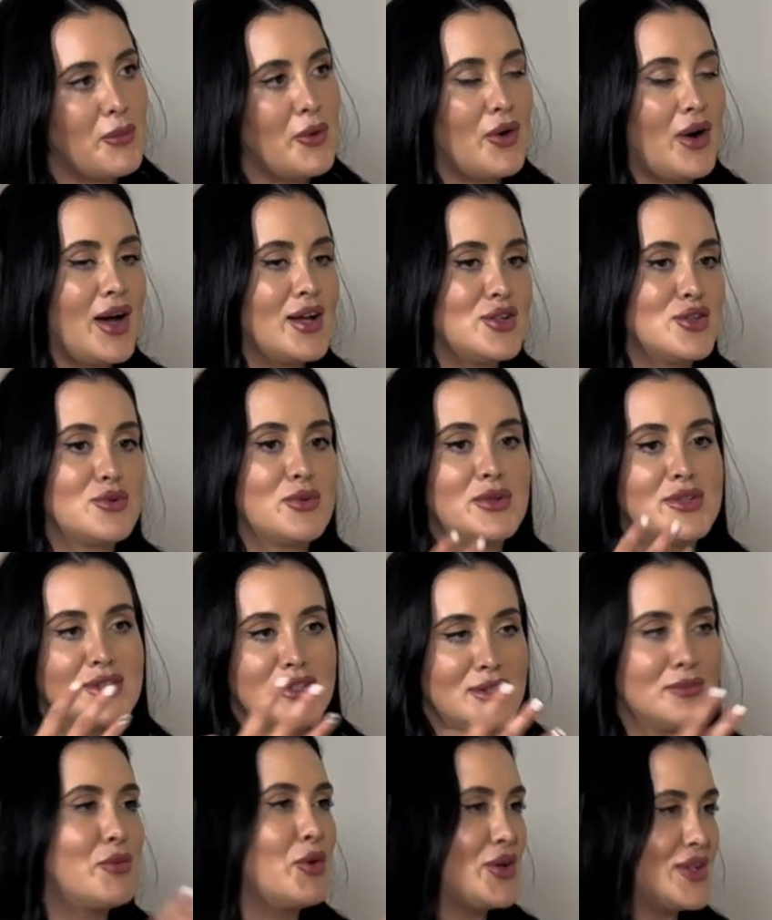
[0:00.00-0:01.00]
But I just wanted
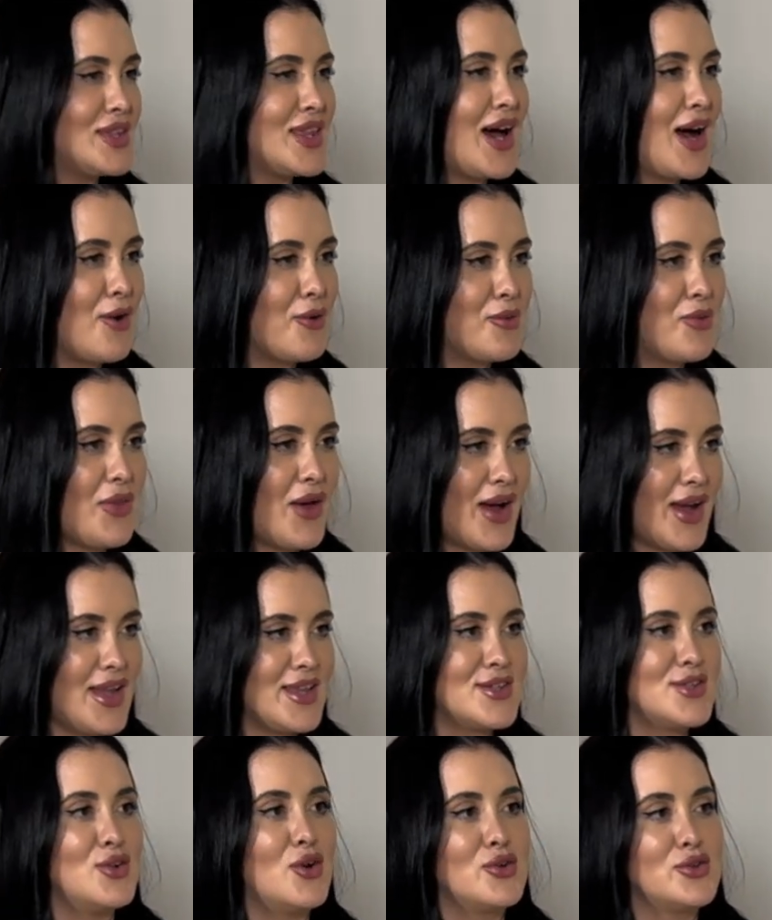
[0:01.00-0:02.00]
to point that out, that
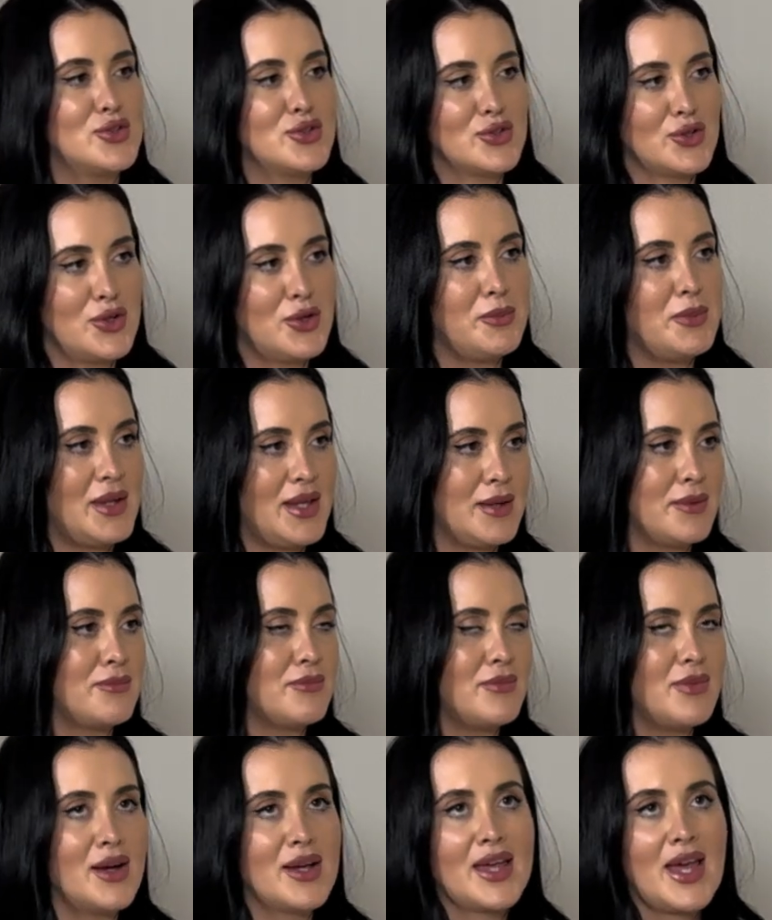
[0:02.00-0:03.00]
it's not just going to be
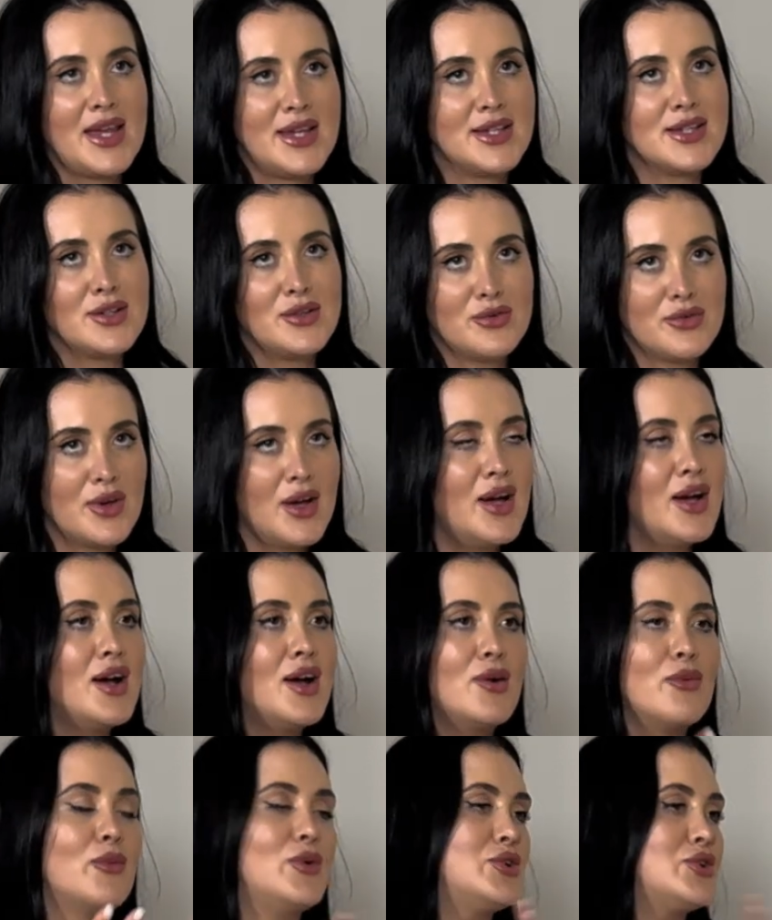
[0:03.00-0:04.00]
a case of
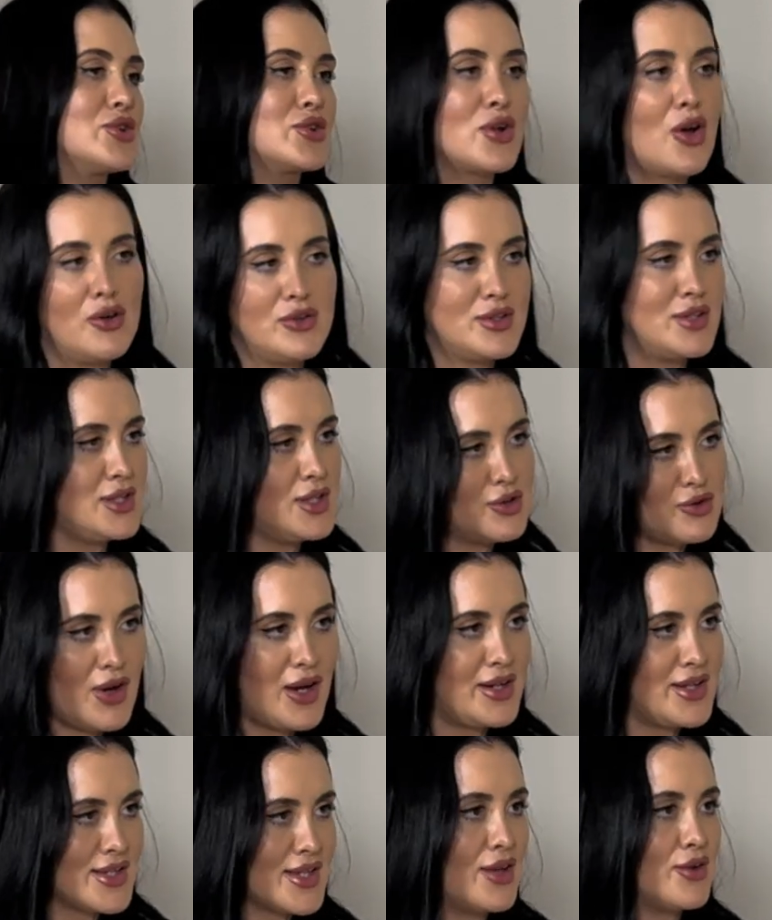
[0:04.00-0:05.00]
we're just constantly
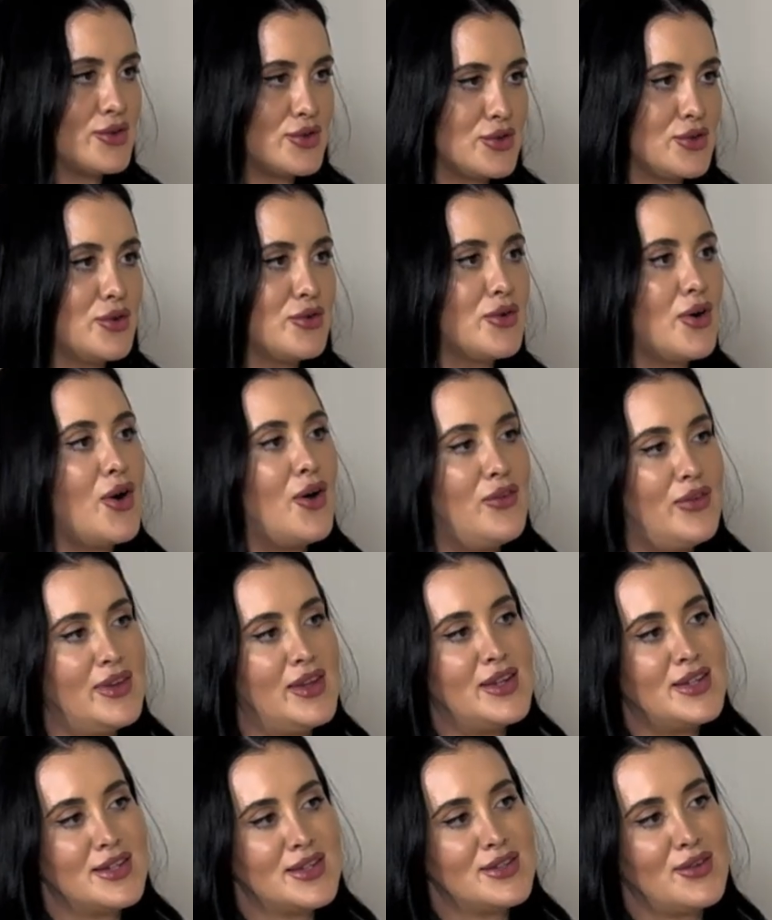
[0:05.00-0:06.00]
trying to sell stuff on
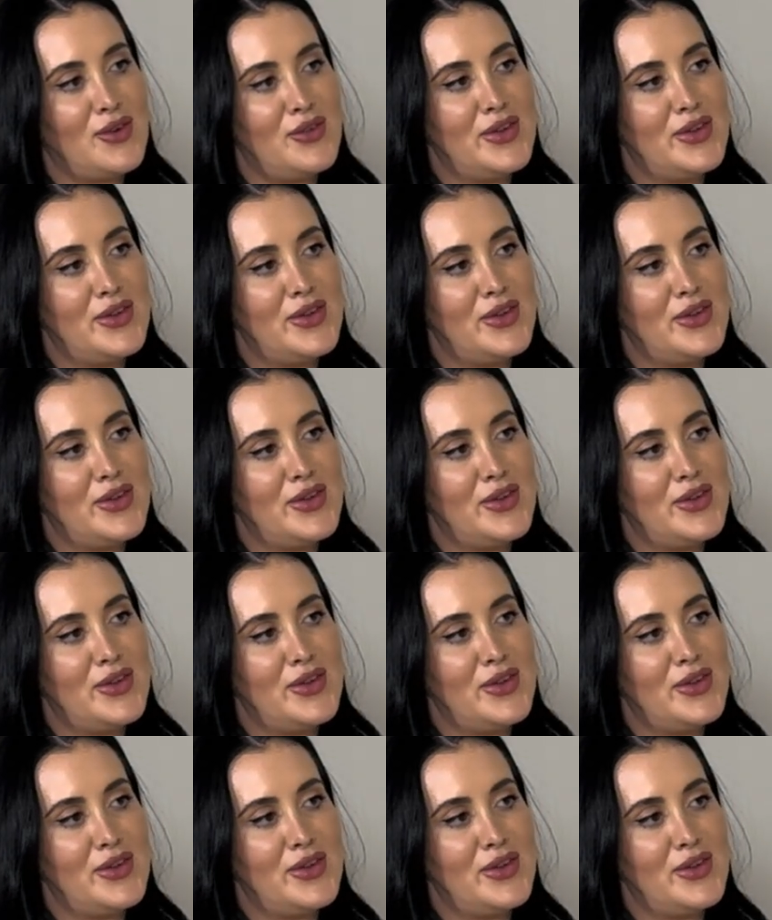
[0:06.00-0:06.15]
this